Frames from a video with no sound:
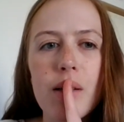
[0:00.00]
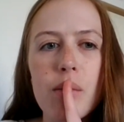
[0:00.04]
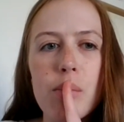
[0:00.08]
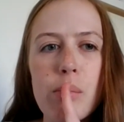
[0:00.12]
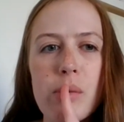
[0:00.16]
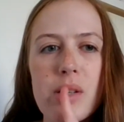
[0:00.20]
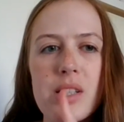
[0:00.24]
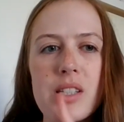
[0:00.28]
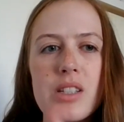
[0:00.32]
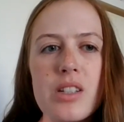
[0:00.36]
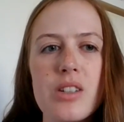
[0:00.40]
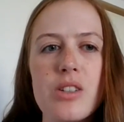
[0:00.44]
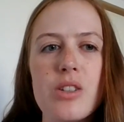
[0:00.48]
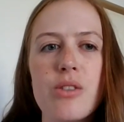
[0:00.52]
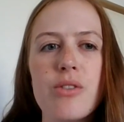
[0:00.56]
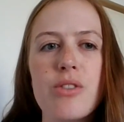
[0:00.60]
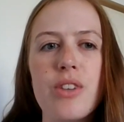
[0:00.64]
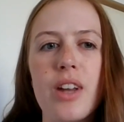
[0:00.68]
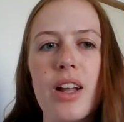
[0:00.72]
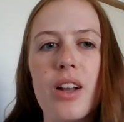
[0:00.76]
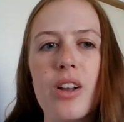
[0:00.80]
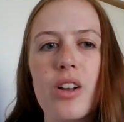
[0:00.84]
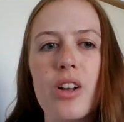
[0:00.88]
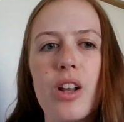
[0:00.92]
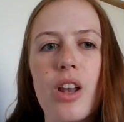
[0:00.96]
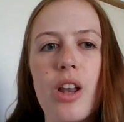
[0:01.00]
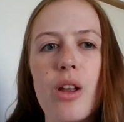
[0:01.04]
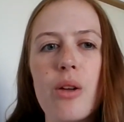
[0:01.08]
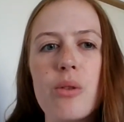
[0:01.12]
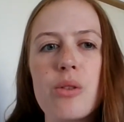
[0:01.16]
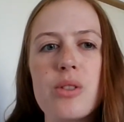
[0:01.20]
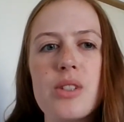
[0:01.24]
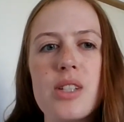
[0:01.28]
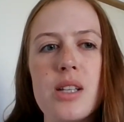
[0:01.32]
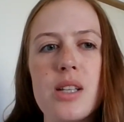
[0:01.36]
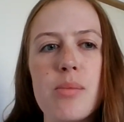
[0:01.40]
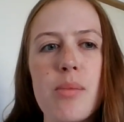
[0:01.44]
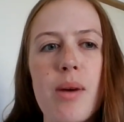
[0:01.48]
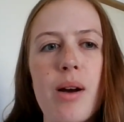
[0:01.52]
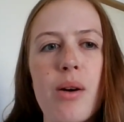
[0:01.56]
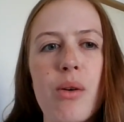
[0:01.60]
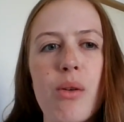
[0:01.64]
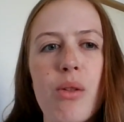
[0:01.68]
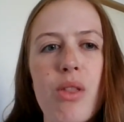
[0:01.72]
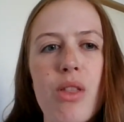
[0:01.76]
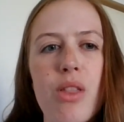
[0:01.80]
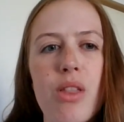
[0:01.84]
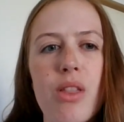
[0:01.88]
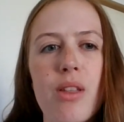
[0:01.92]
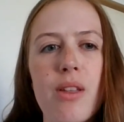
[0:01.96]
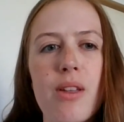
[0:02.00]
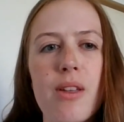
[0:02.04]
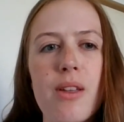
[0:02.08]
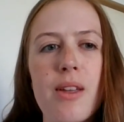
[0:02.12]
Mr. Dovetail closed his mouth.